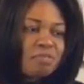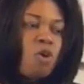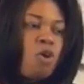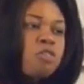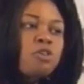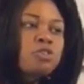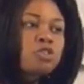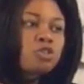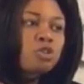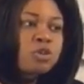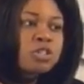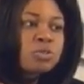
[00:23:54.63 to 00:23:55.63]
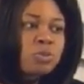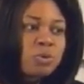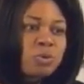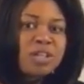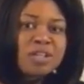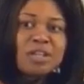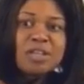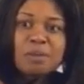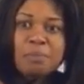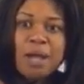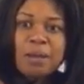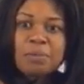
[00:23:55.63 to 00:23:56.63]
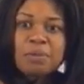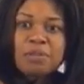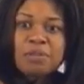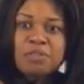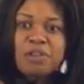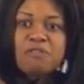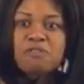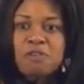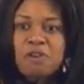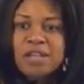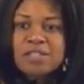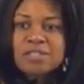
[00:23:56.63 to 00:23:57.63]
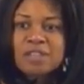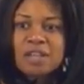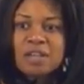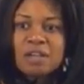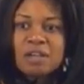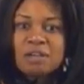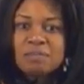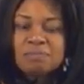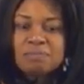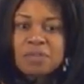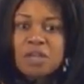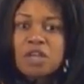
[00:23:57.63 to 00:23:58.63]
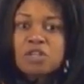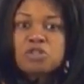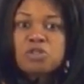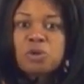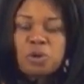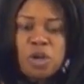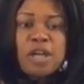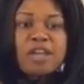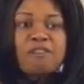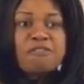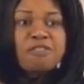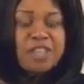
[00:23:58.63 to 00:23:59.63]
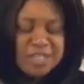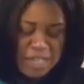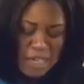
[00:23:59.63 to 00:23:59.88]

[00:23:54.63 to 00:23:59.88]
All those stories we read in the Bible, they're for us. So if there's